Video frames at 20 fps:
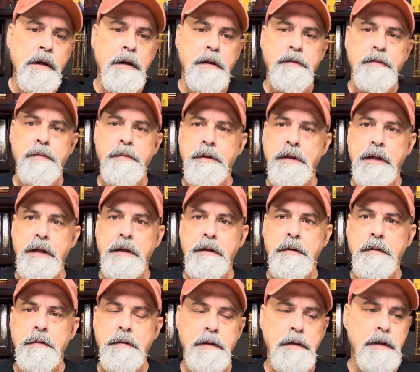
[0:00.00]
It's a really
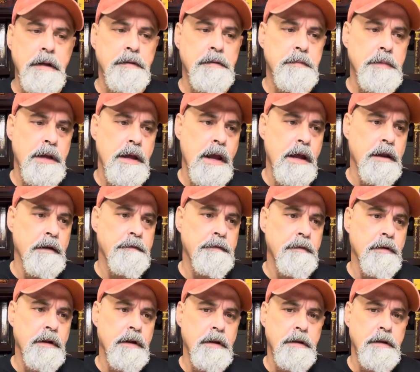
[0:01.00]
easy mechanic for